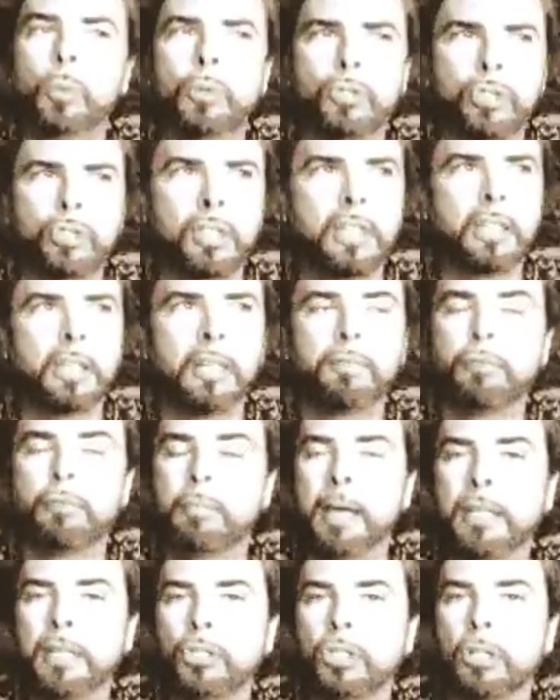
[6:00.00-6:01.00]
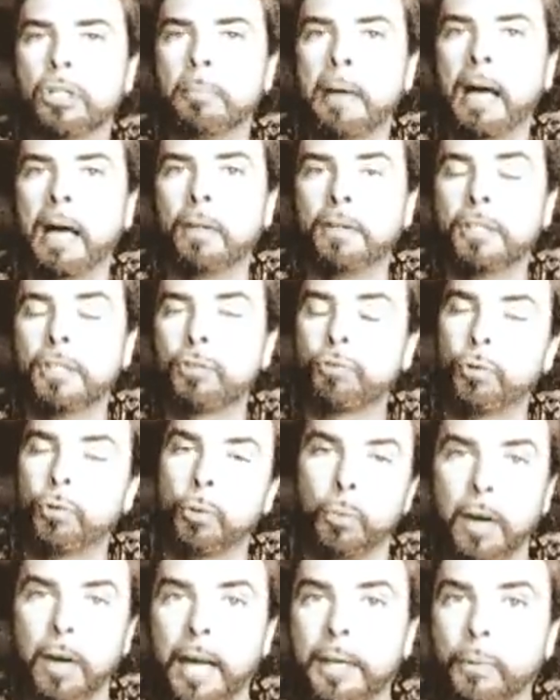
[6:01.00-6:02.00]
are seeking information about this for the
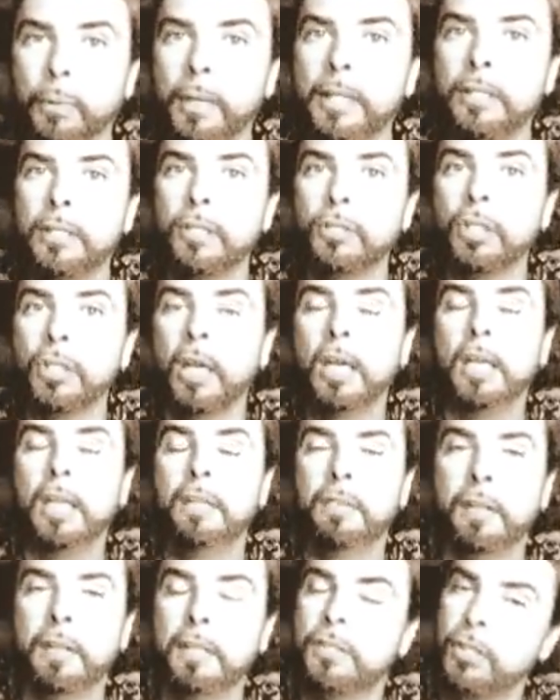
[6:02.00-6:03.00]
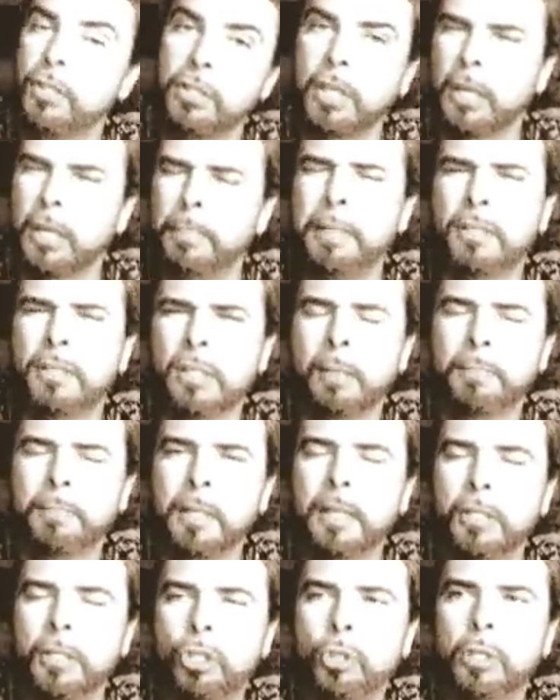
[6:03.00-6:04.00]
right reasons, that this is going to be
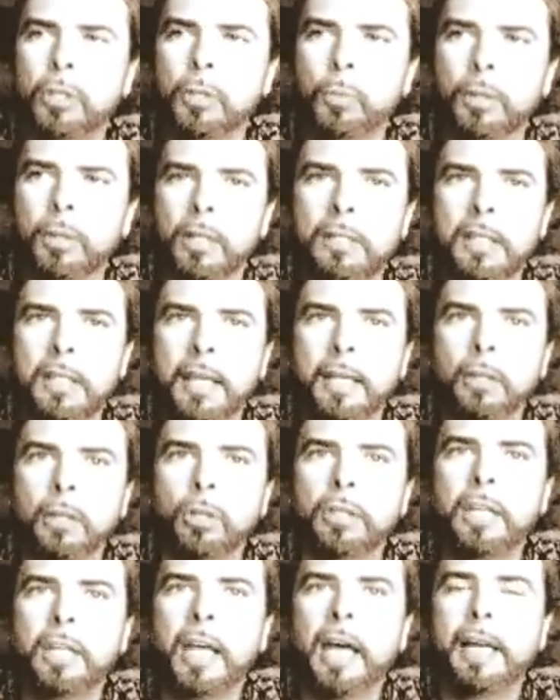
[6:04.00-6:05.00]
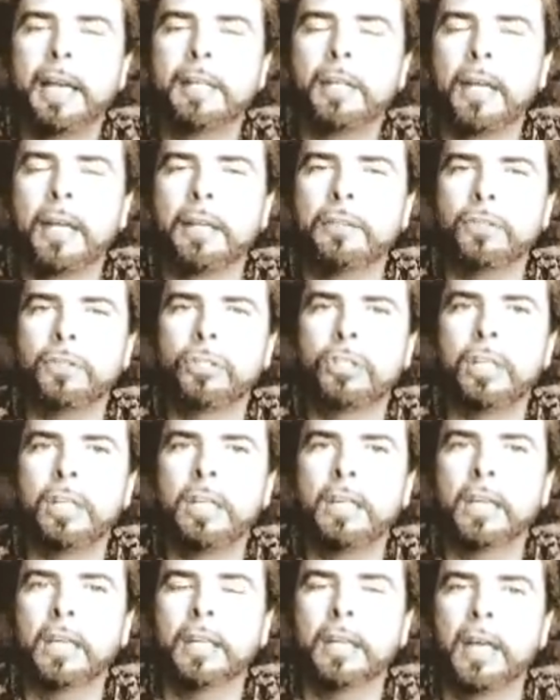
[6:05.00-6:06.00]
something that you can really take a look at and
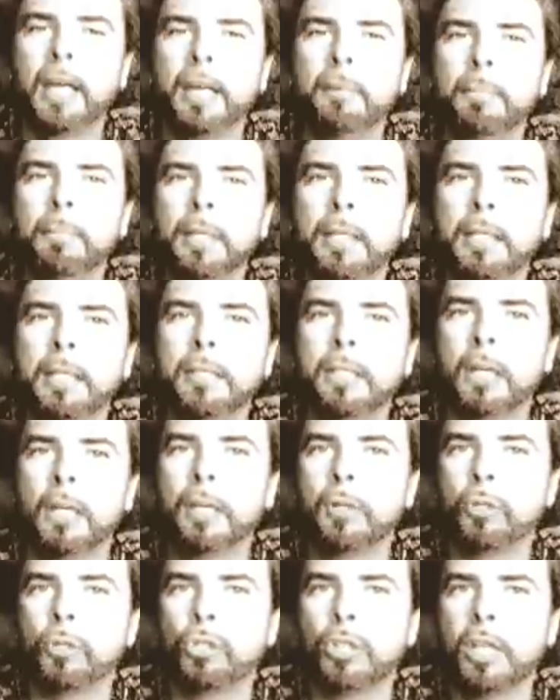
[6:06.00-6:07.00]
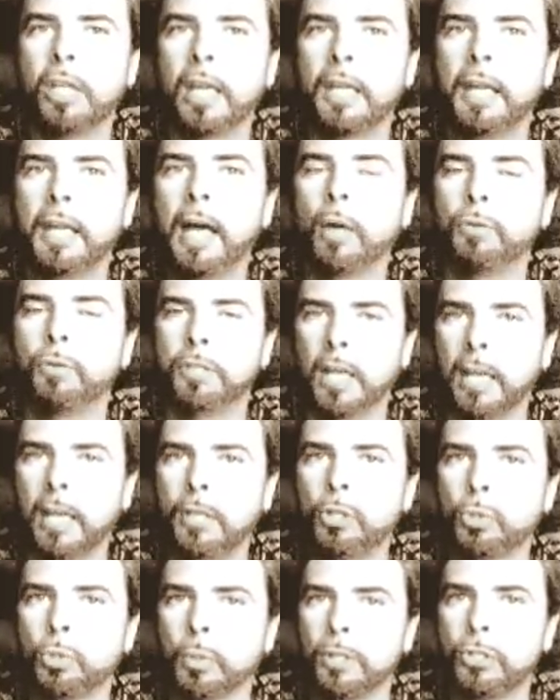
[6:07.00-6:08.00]
see and begin to understand how
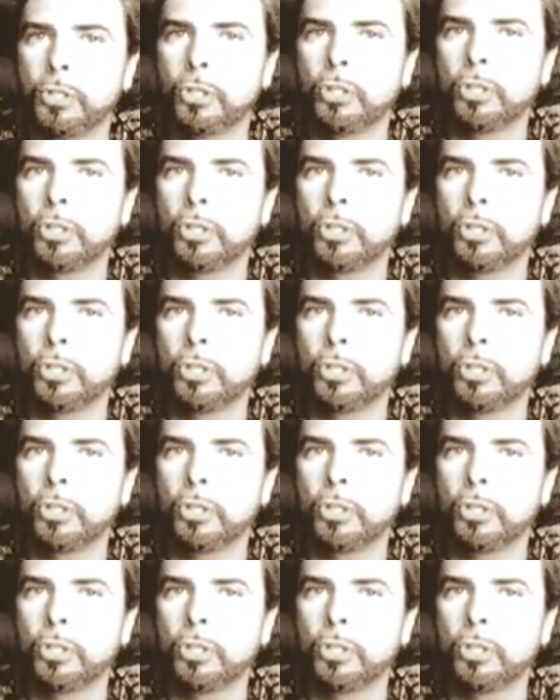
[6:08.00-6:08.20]
dangerous